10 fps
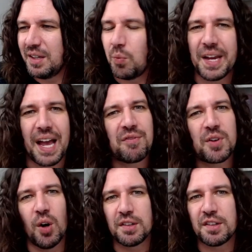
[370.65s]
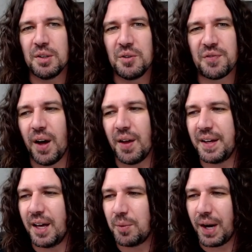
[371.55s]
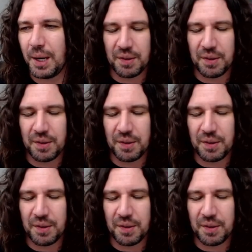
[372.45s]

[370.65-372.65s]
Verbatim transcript: we have gone too far the other way.